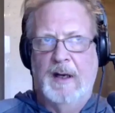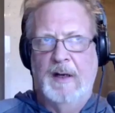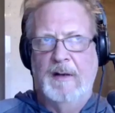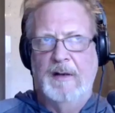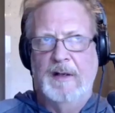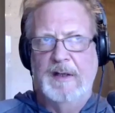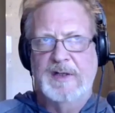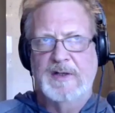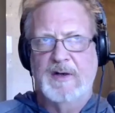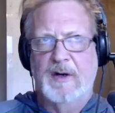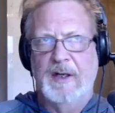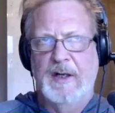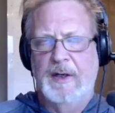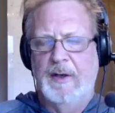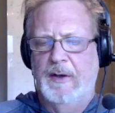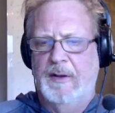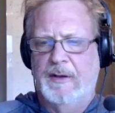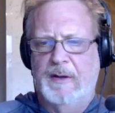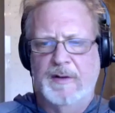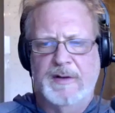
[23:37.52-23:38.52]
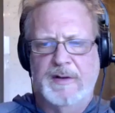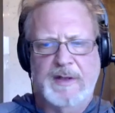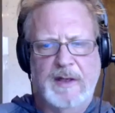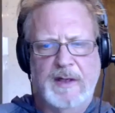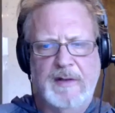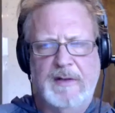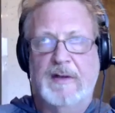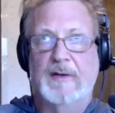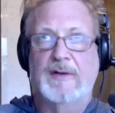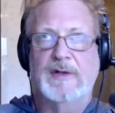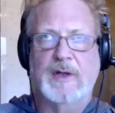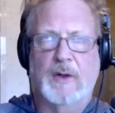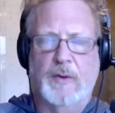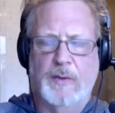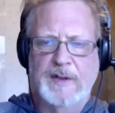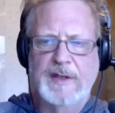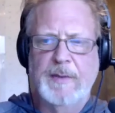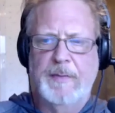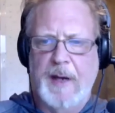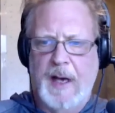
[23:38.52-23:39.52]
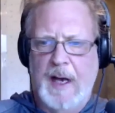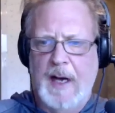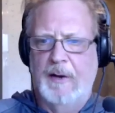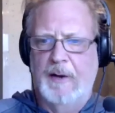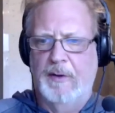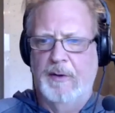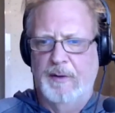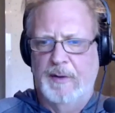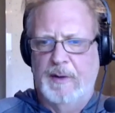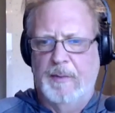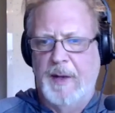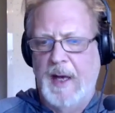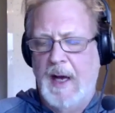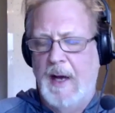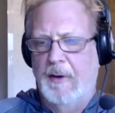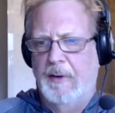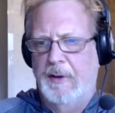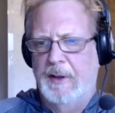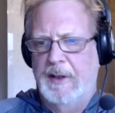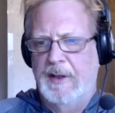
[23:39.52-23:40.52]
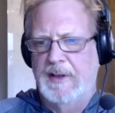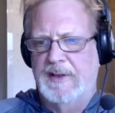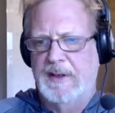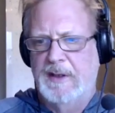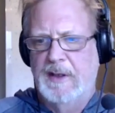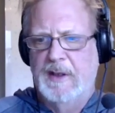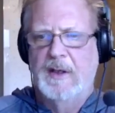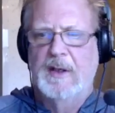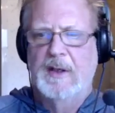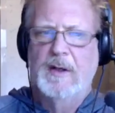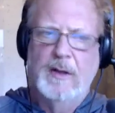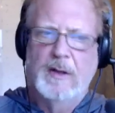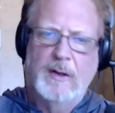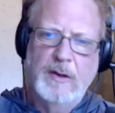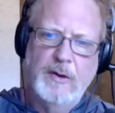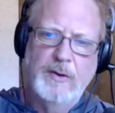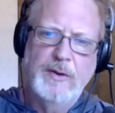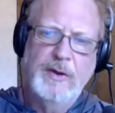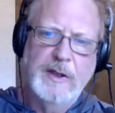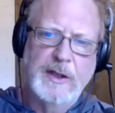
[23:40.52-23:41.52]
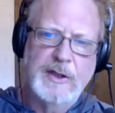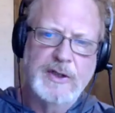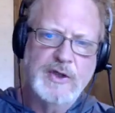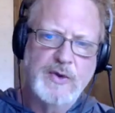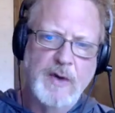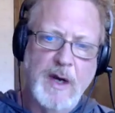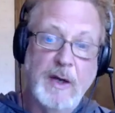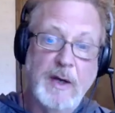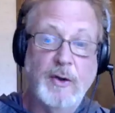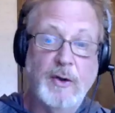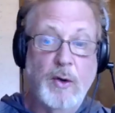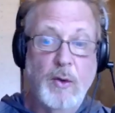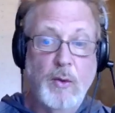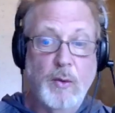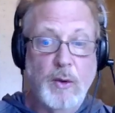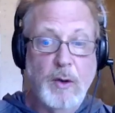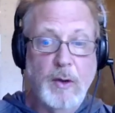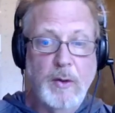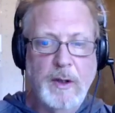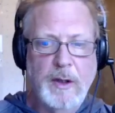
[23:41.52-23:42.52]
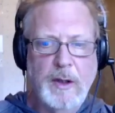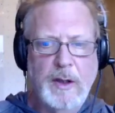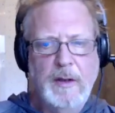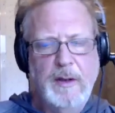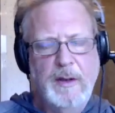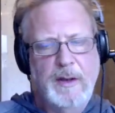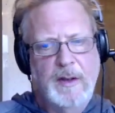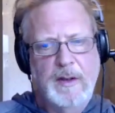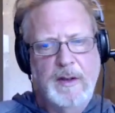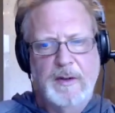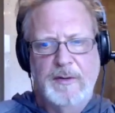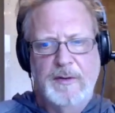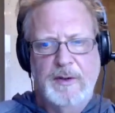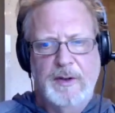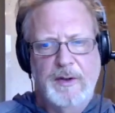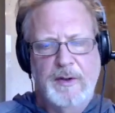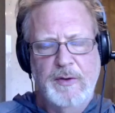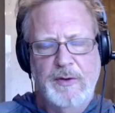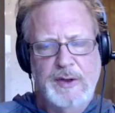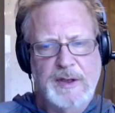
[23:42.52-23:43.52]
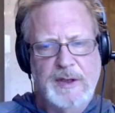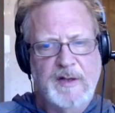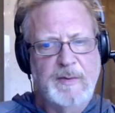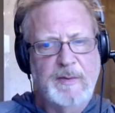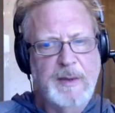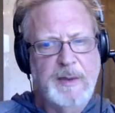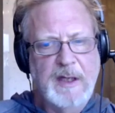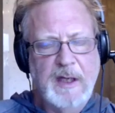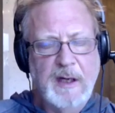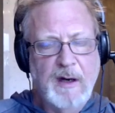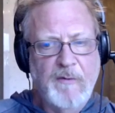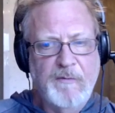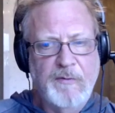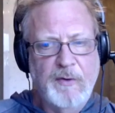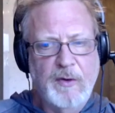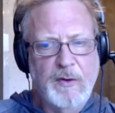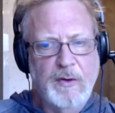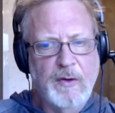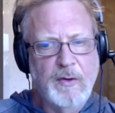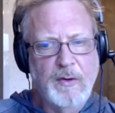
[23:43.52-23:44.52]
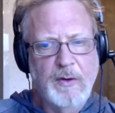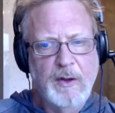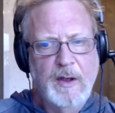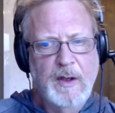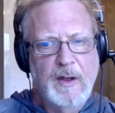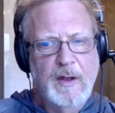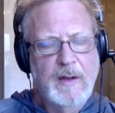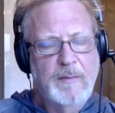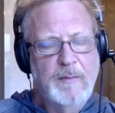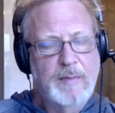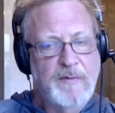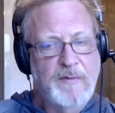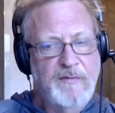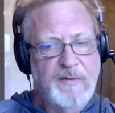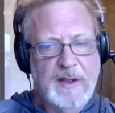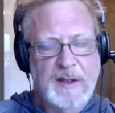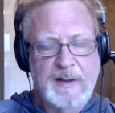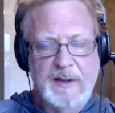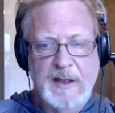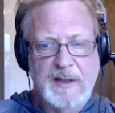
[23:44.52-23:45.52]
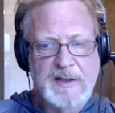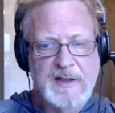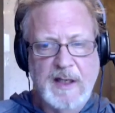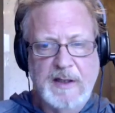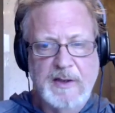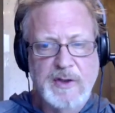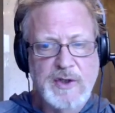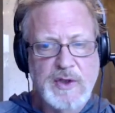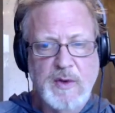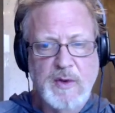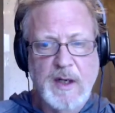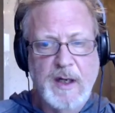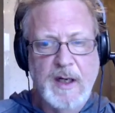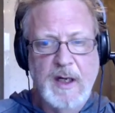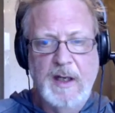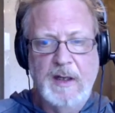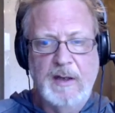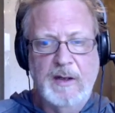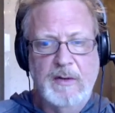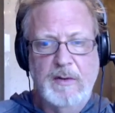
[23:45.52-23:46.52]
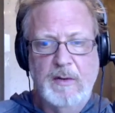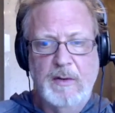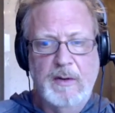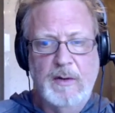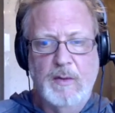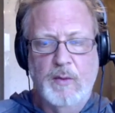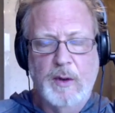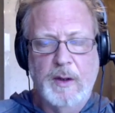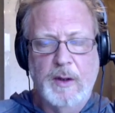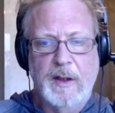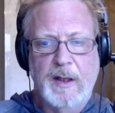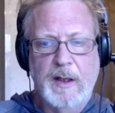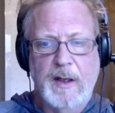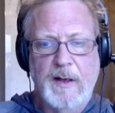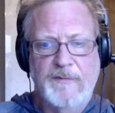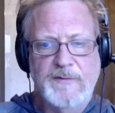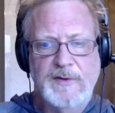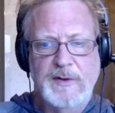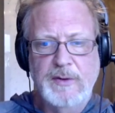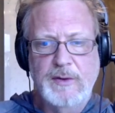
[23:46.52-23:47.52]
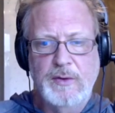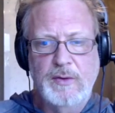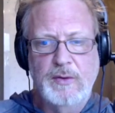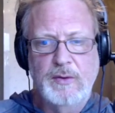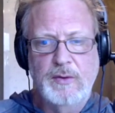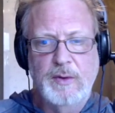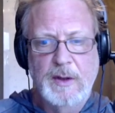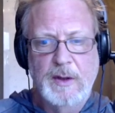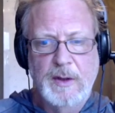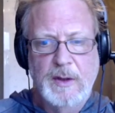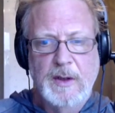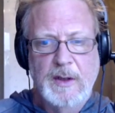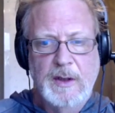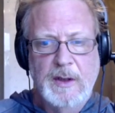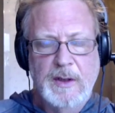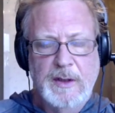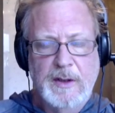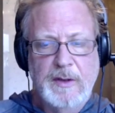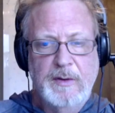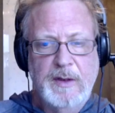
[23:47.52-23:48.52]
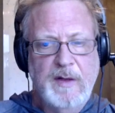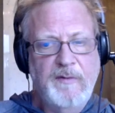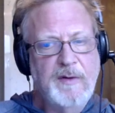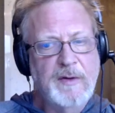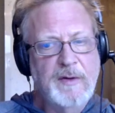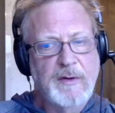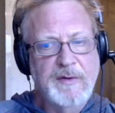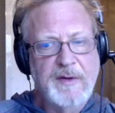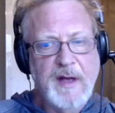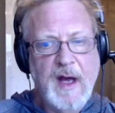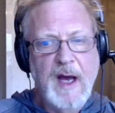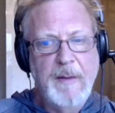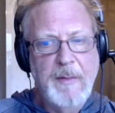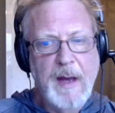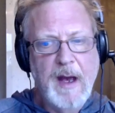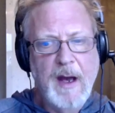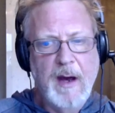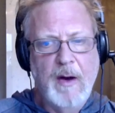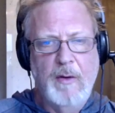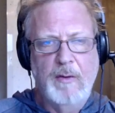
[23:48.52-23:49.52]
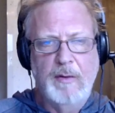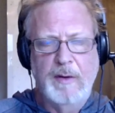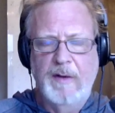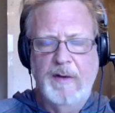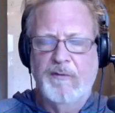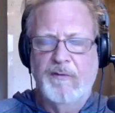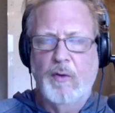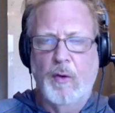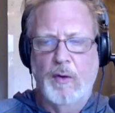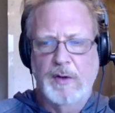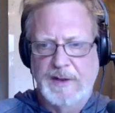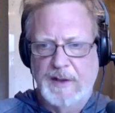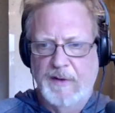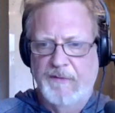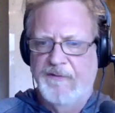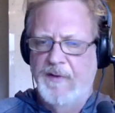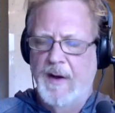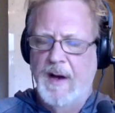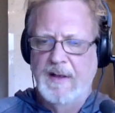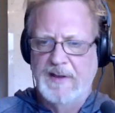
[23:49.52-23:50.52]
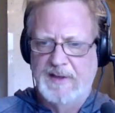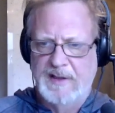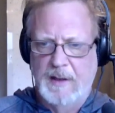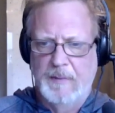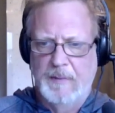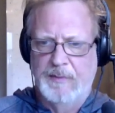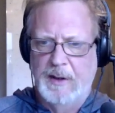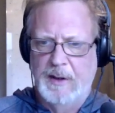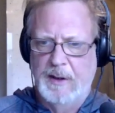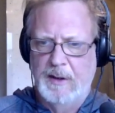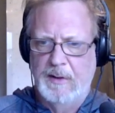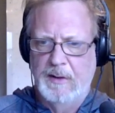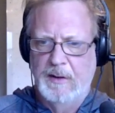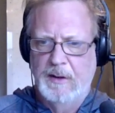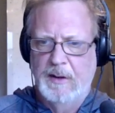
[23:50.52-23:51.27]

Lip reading: it's there's always a pattern. The pattern is, oh, you get a strike. Don't worry, just be careful. But if you get that second strike, we're going to have to give you a little timeout. Of course, they'll find something,